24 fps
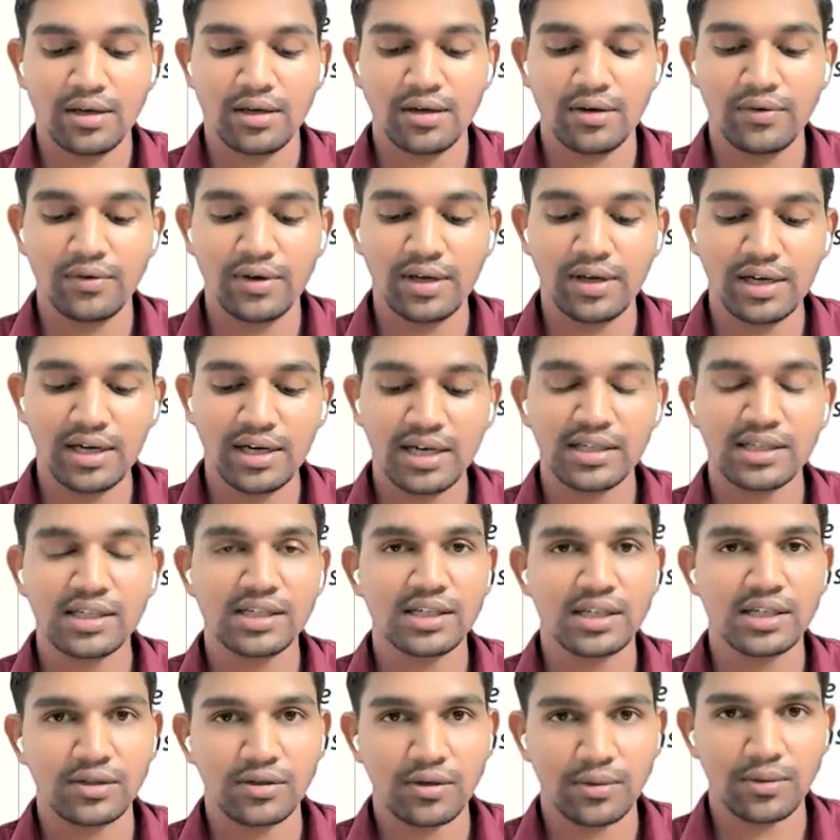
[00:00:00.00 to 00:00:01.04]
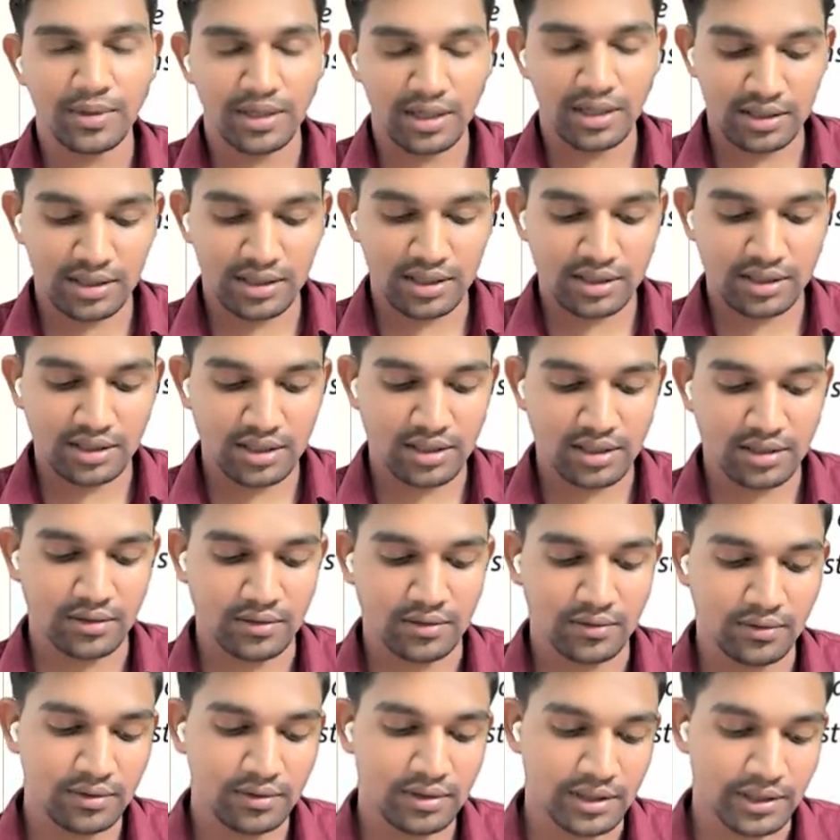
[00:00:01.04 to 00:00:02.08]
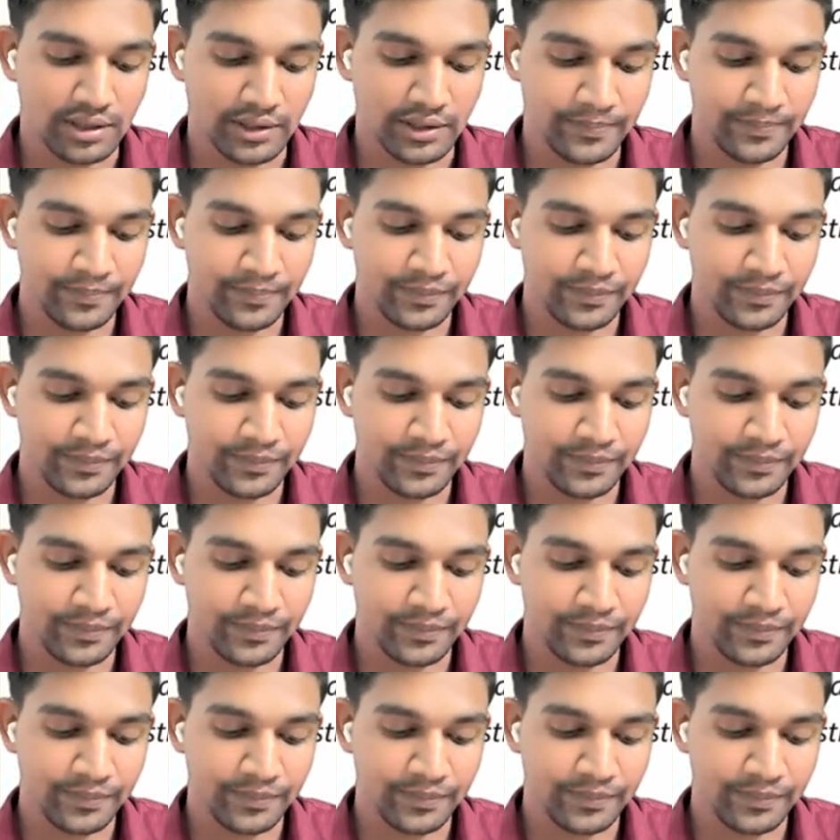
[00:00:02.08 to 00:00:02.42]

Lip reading: very existence of an agency only,